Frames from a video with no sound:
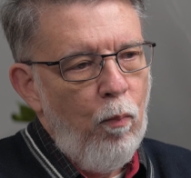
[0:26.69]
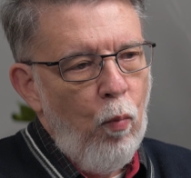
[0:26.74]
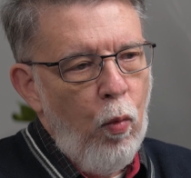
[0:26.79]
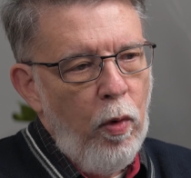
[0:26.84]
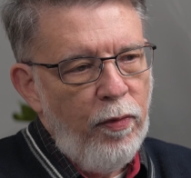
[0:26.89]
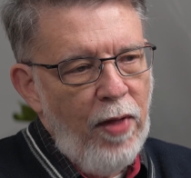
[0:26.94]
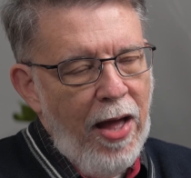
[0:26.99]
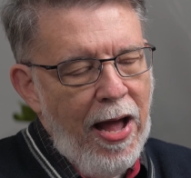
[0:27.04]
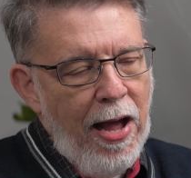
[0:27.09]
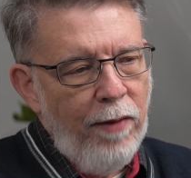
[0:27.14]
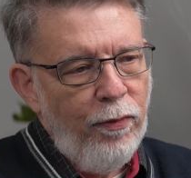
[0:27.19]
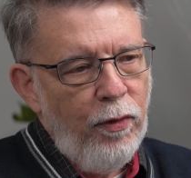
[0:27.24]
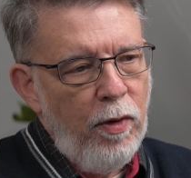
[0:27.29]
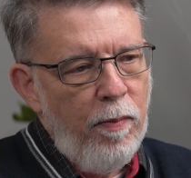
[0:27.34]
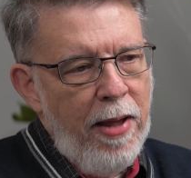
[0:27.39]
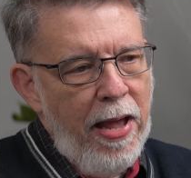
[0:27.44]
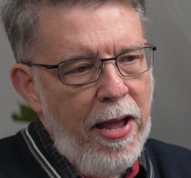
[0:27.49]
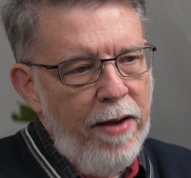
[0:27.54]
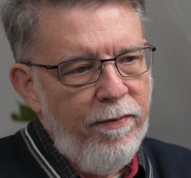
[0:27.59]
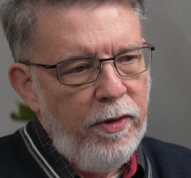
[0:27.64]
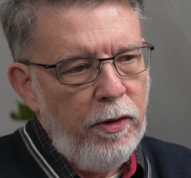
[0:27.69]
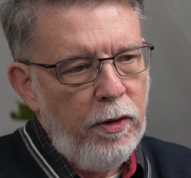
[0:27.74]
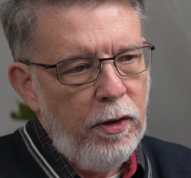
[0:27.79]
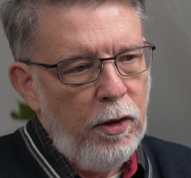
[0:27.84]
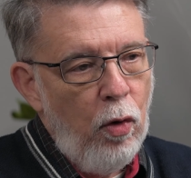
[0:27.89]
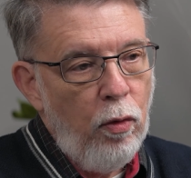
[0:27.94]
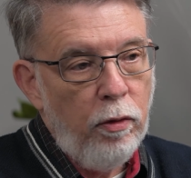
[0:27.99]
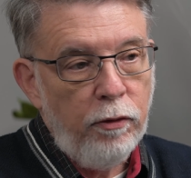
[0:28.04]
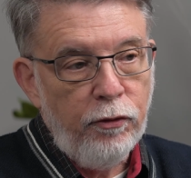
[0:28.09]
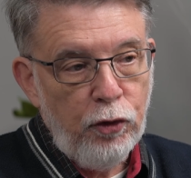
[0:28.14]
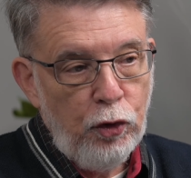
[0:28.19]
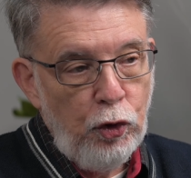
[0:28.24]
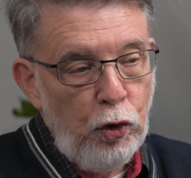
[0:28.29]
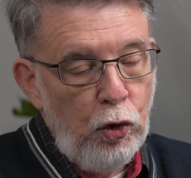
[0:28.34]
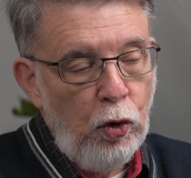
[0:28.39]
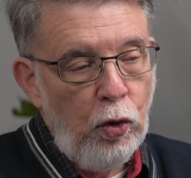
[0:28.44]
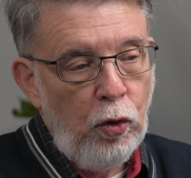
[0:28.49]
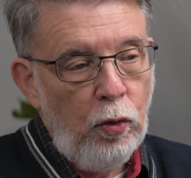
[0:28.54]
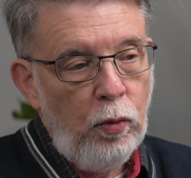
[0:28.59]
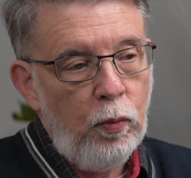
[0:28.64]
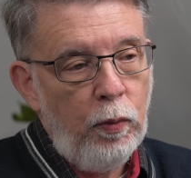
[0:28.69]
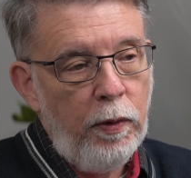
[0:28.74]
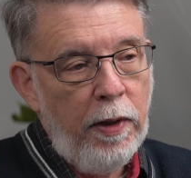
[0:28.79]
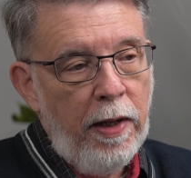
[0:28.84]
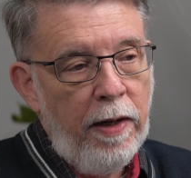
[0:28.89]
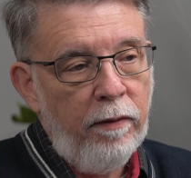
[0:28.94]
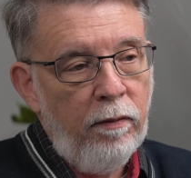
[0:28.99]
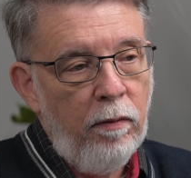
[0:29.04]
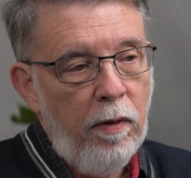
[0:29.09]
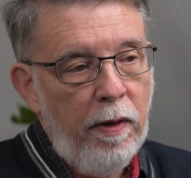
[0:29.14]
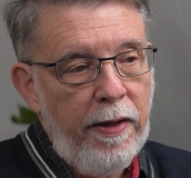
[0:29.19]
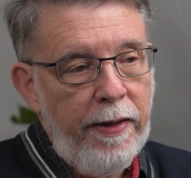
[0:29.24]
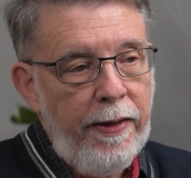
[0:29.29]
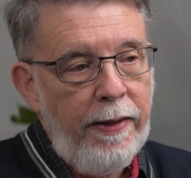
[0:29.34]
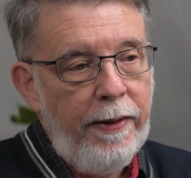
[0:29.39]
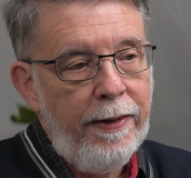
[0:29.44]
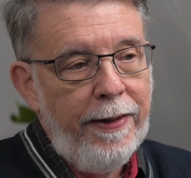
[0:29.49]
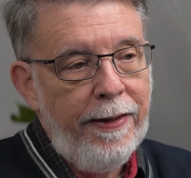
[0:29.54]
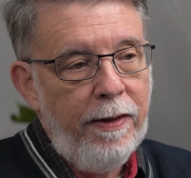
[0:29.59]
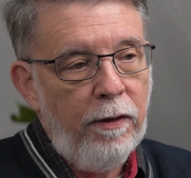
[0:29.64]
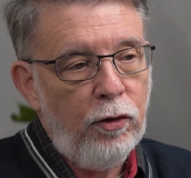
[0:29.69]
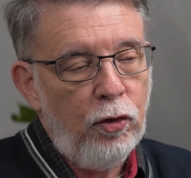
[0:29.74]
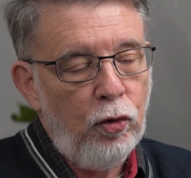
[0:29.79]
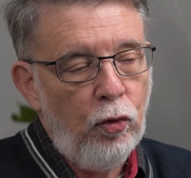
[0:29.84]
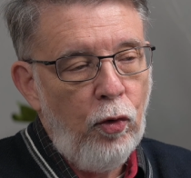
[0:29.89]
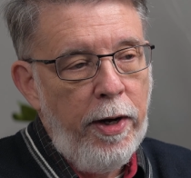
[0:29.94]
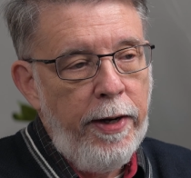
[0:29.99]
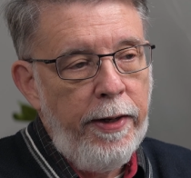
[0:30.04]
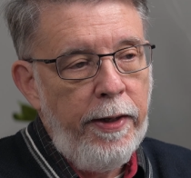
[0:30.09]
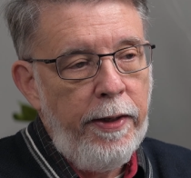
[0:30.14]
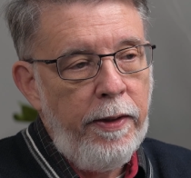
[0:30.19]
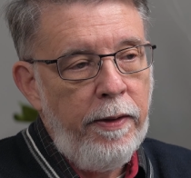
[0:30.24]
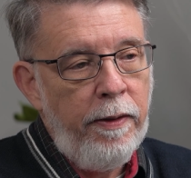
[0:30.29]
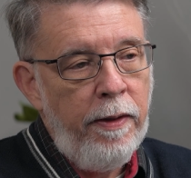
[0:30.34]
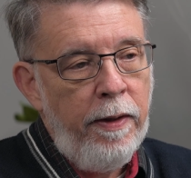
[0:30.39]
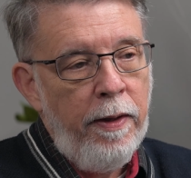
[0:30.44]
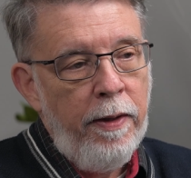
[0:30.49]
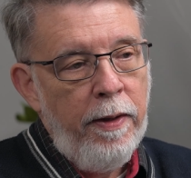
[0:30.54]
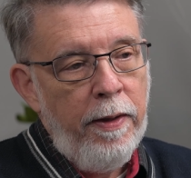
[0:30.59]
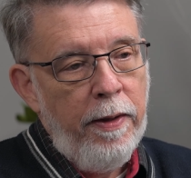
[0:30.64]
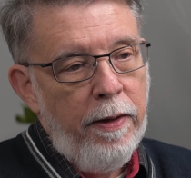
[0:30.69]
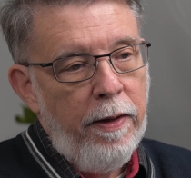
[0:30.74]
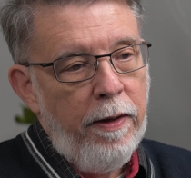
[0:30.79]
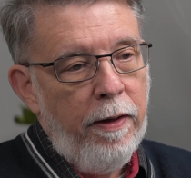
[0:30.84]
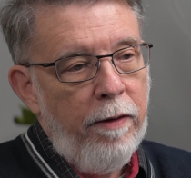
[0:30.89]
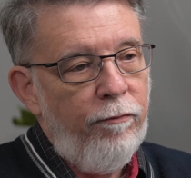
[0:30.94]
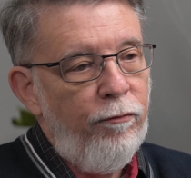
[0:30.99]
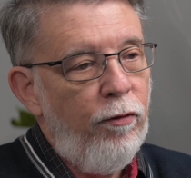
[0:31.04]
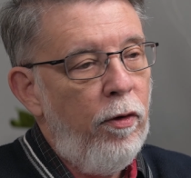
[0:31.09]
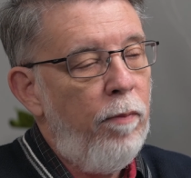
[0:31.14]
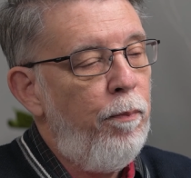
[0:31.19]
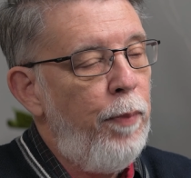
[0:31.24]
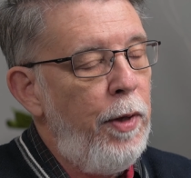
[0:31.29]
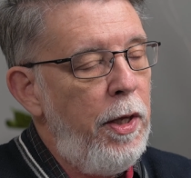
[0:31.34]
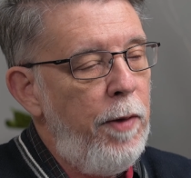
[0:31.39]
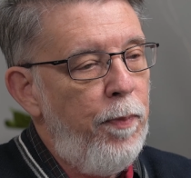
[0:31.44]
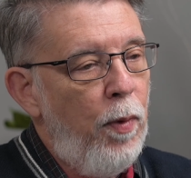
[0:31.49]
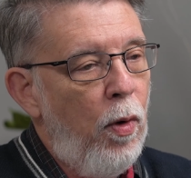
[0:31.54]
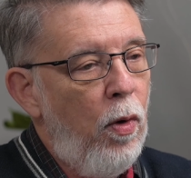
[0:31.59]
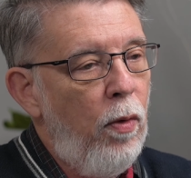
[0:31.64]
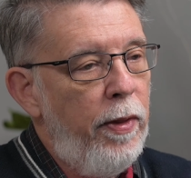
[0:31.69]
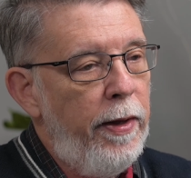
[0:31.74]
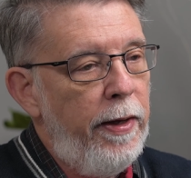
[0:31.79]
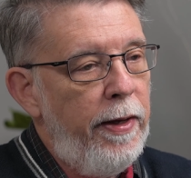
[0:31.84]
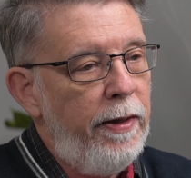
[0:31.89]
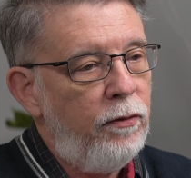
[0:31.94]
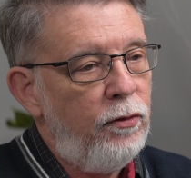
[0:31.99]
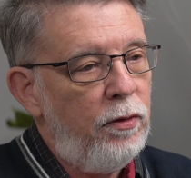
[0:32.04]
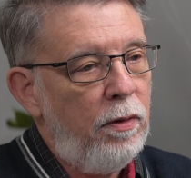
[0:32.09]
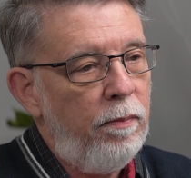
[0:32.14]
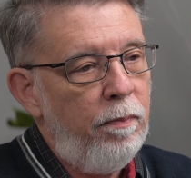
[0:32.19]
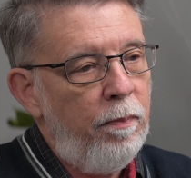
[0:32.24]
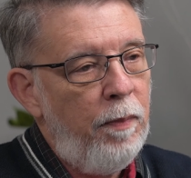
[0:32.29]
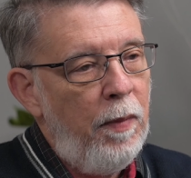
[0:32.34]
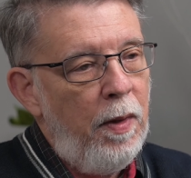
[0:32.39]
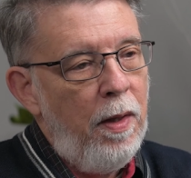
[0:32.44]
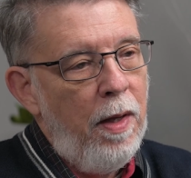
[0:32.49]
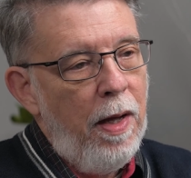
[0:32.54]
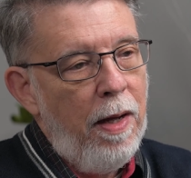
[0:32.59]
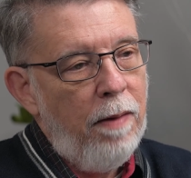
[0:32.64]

without them having to go to school, without any kind of training uh, from people, they get some,